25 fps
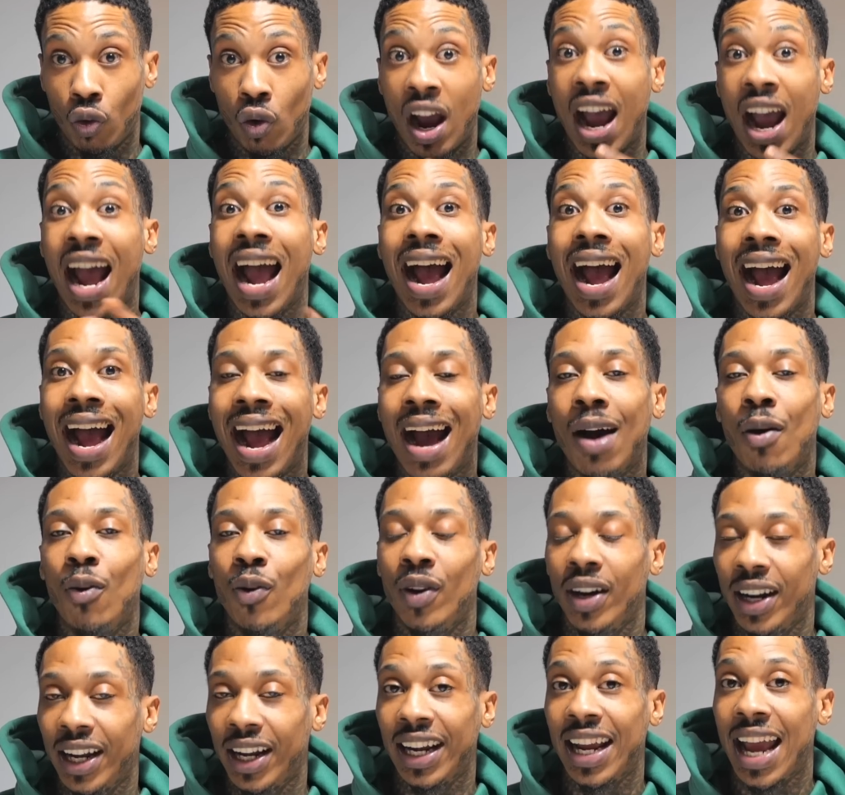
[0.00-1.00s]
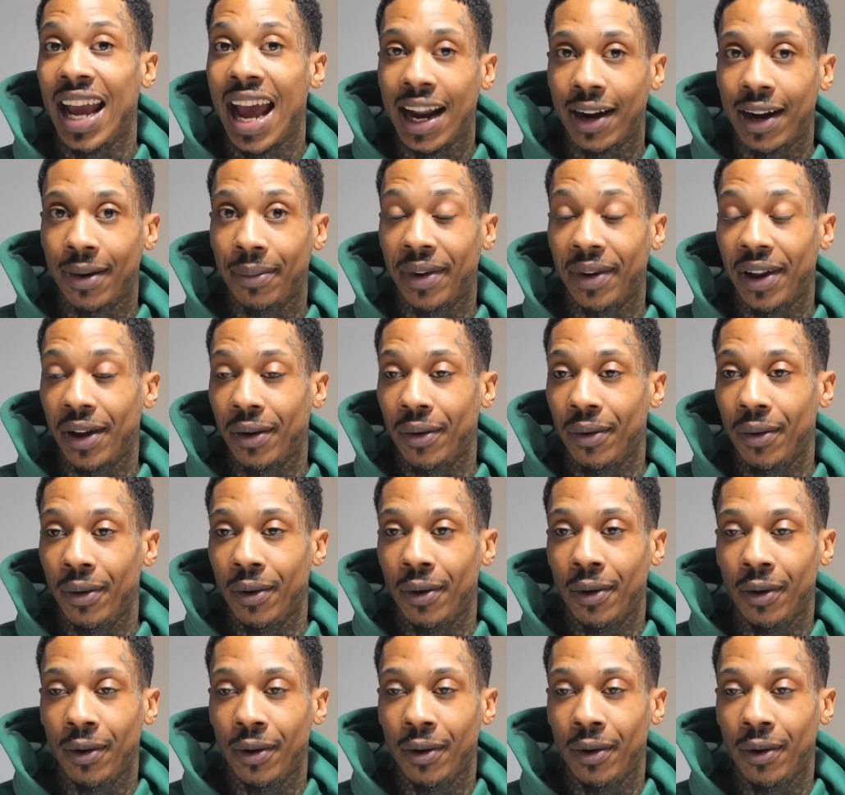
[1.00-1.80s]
how I would have got him though.